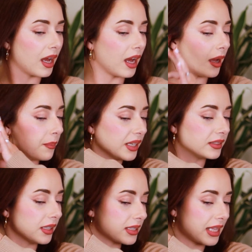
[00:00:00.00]
But
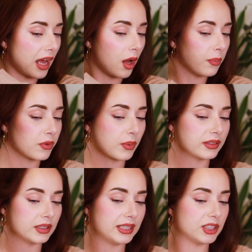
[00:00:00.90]
it does help
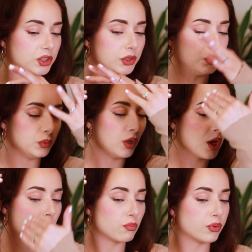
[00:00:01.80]
throughout the day to
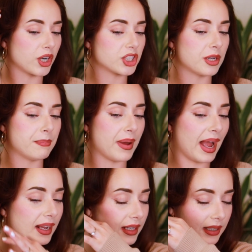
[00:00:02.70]
brush it
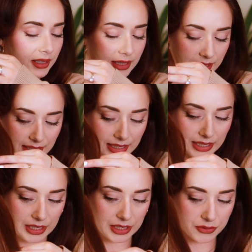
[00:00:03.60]
back
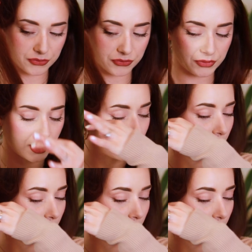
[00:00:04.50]
if